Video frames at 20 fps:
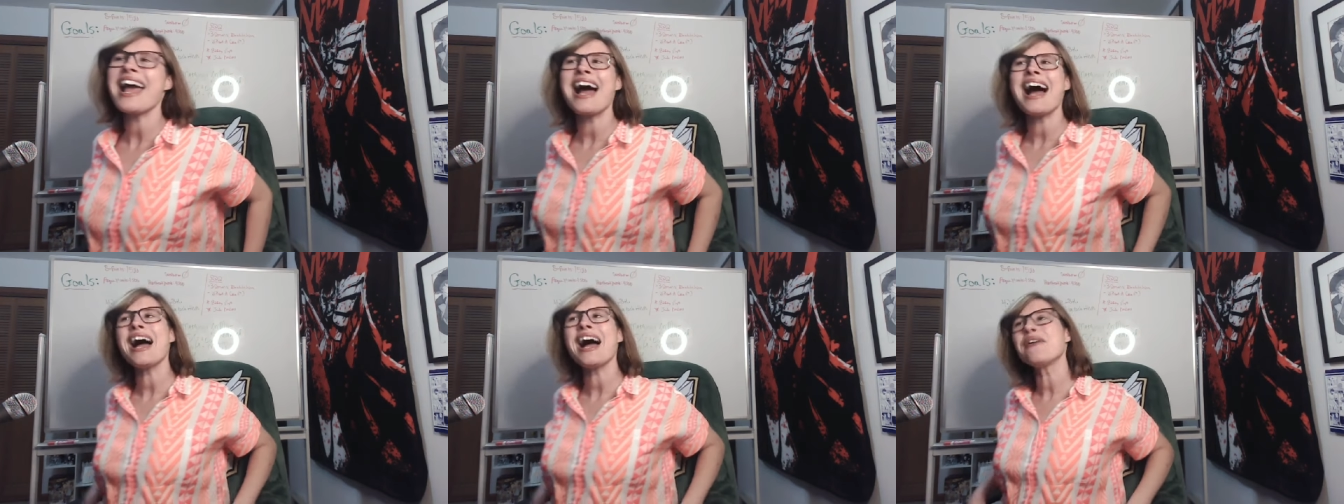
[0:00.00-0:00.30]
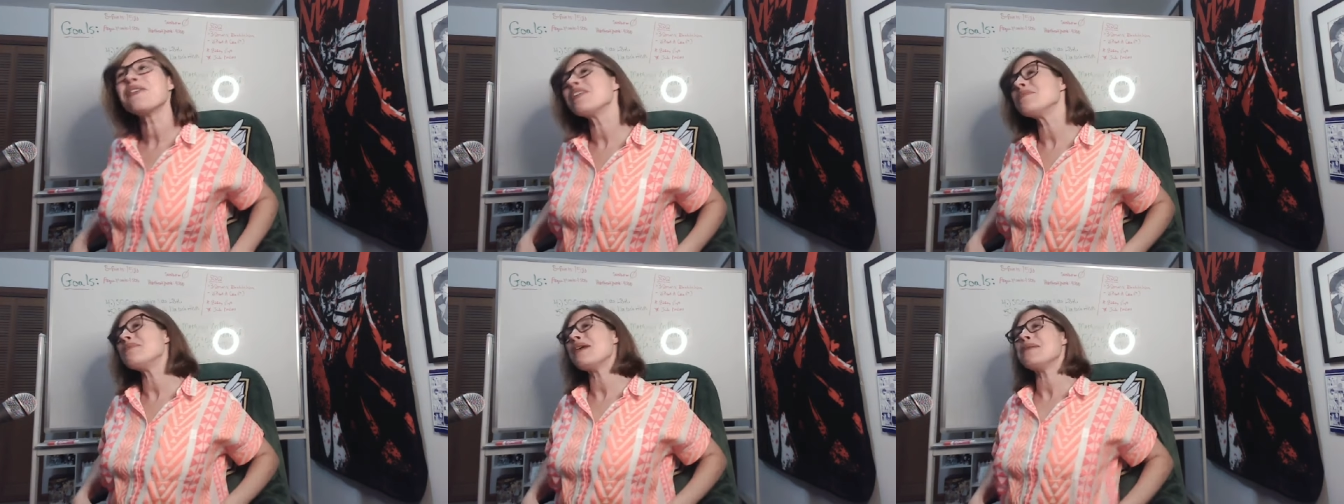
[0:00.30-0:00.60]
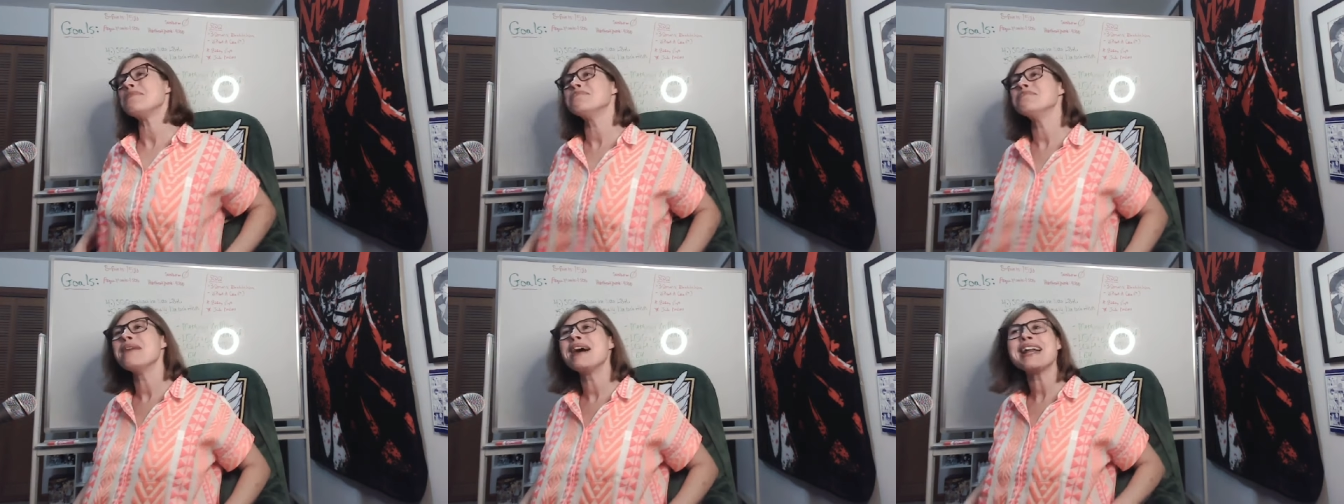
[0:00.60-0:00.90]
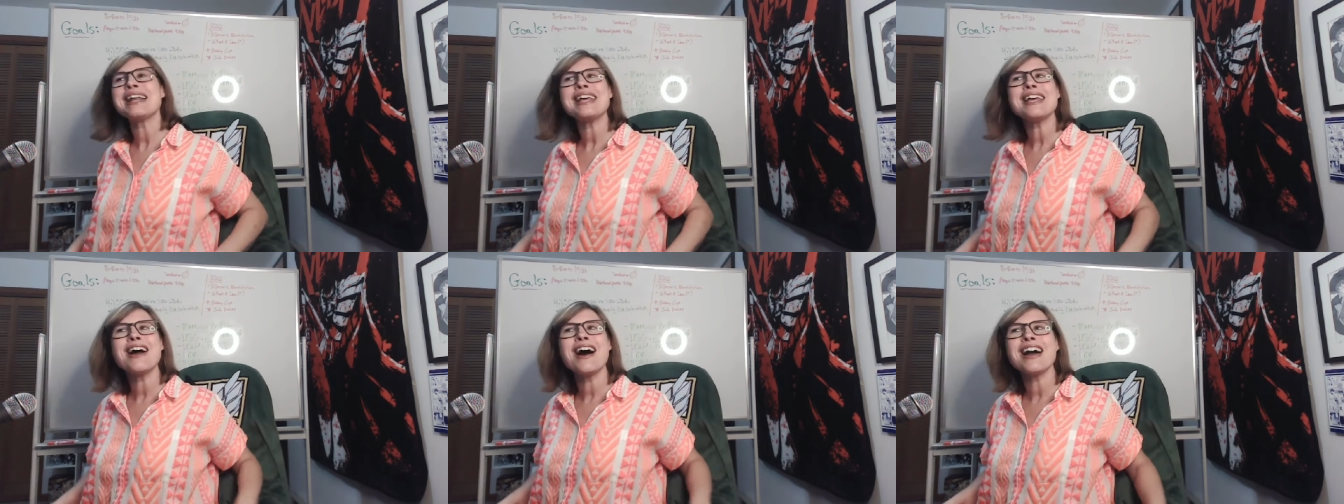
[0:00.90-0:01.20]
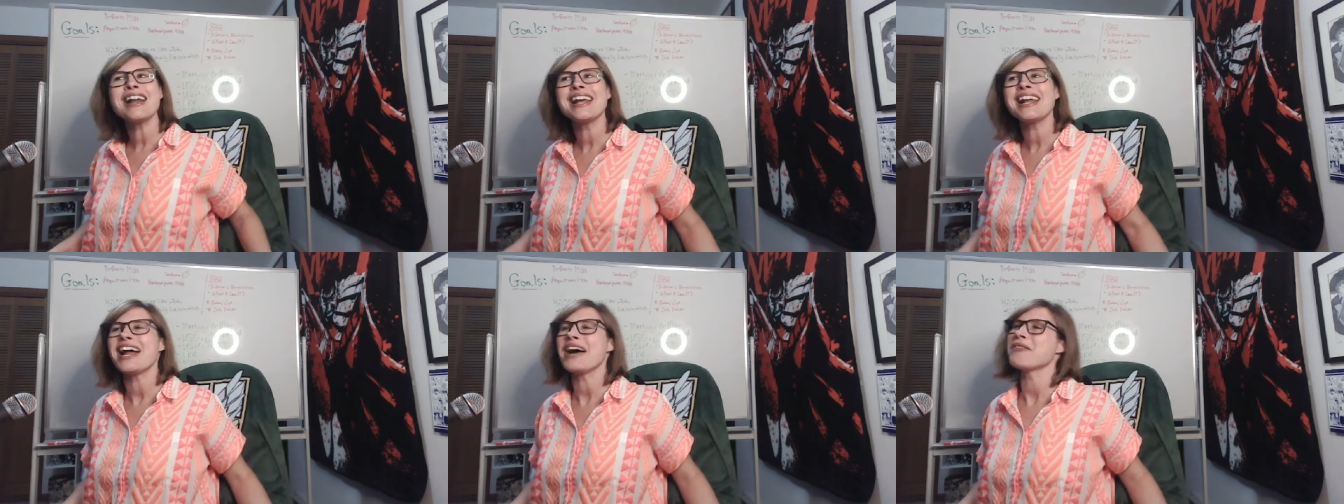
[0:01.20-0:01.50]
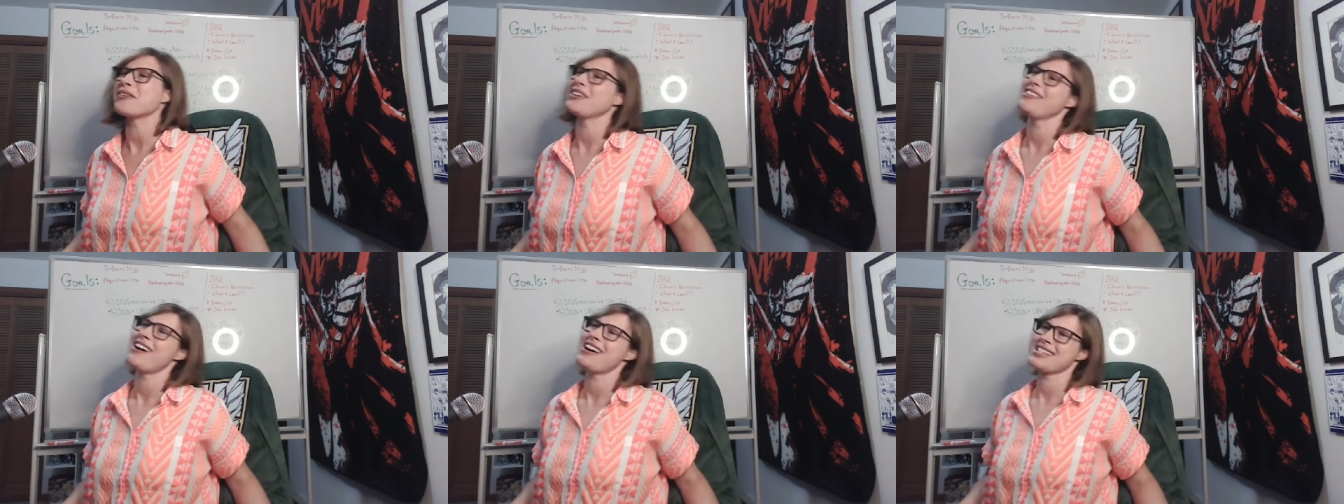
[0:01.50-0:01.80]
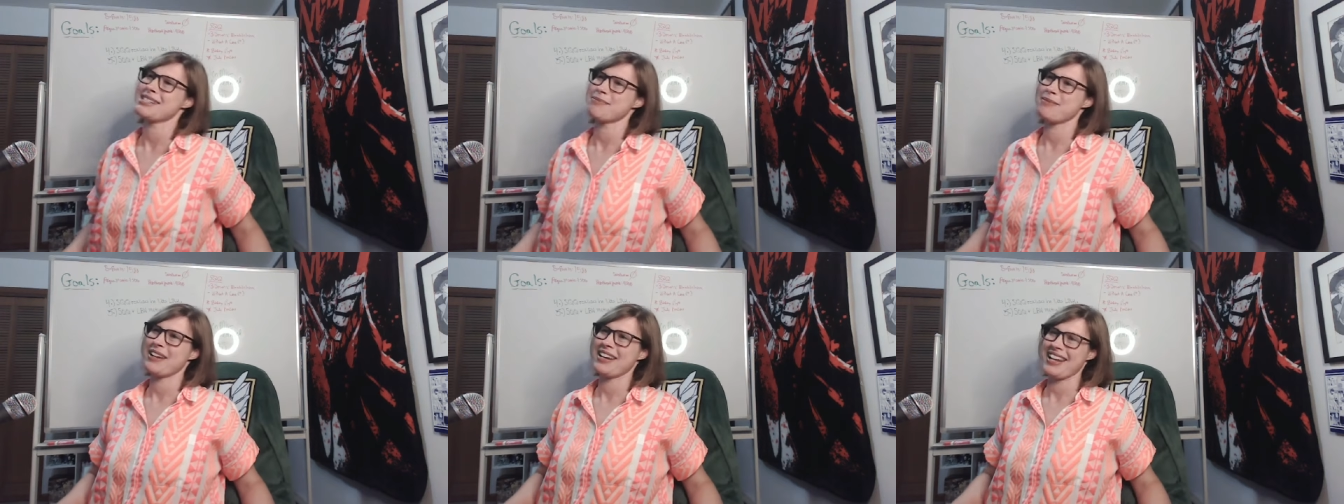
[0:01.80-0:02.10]
I would have bet money on it. I would have
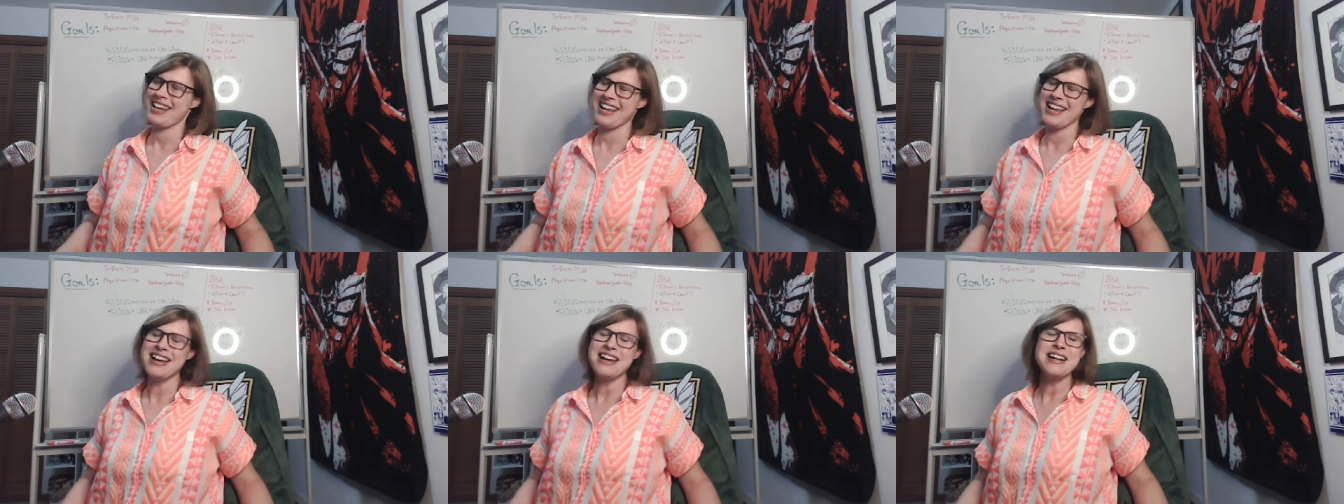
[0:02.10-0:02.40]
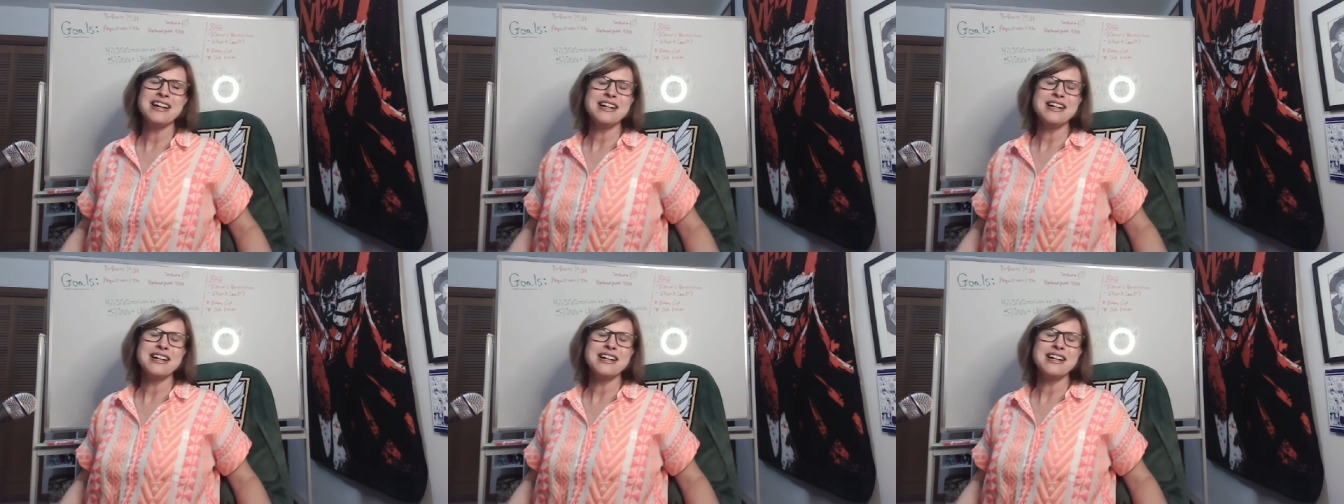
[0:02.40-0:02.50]
lost money.